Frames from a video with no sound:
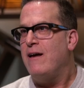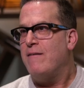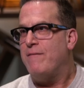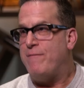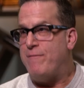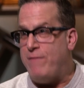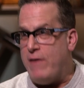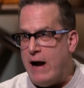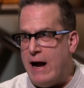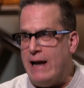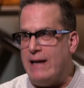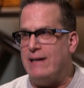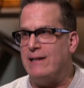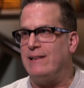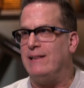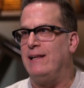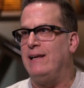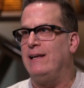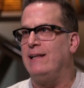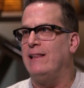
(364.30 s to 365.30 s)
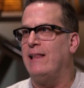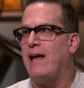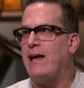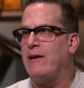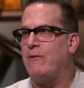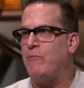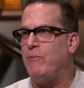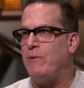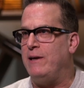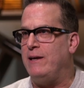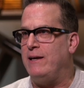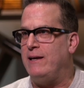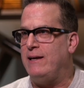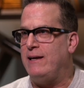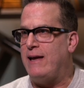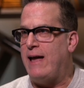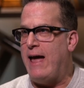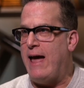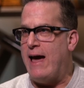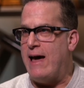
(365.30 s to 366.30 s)
finally like
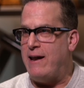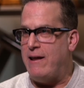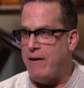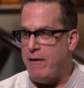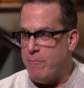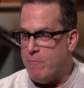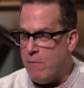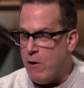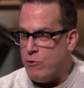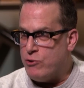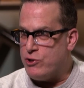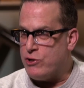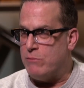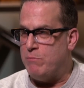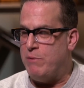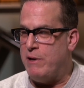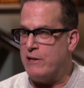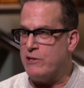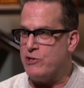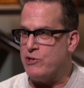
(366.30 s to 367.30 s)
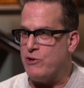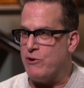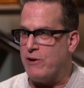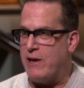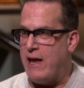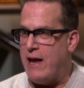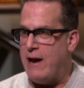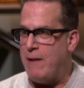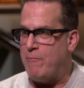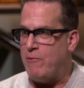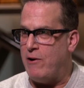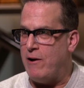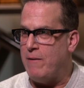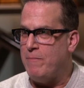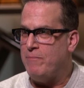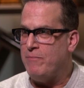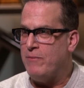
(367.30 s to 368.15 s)
we had a motion picture camera.